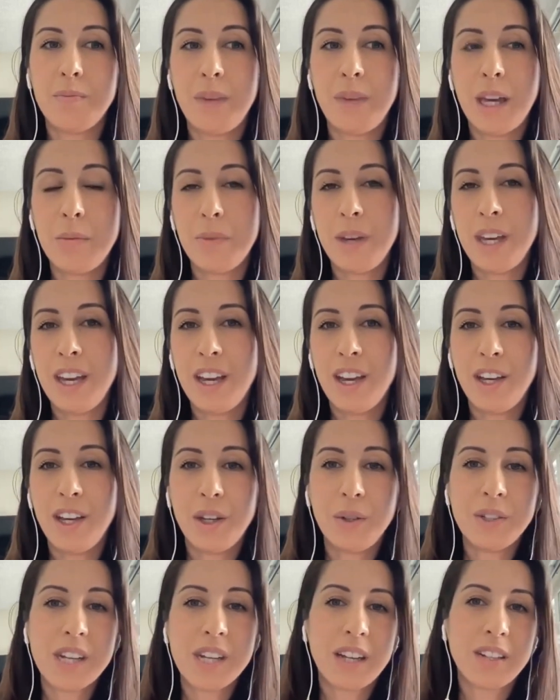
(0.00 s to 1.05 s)
Maybe
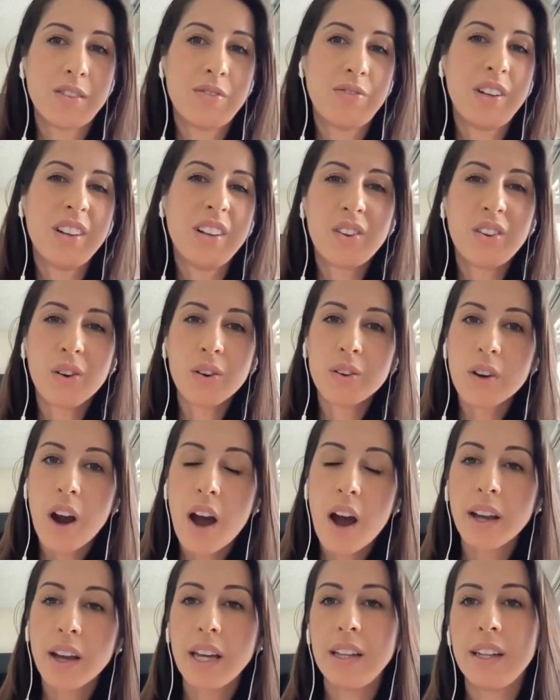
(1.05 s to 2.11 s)
you tend to feel a little
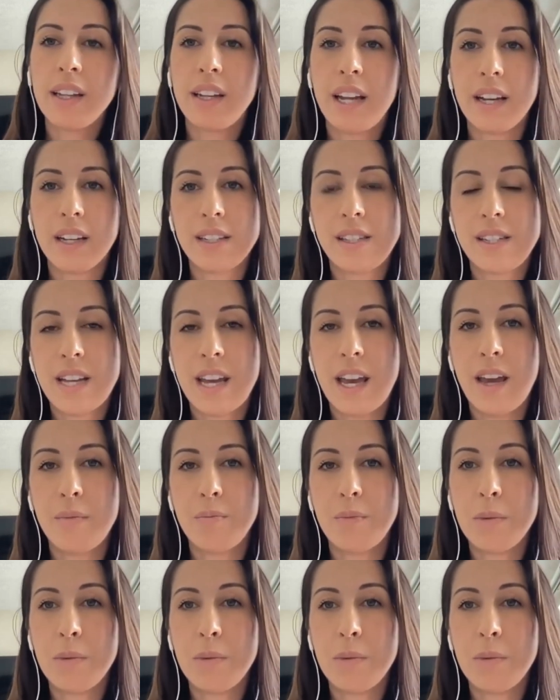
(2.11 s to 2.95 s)
groggy the next day.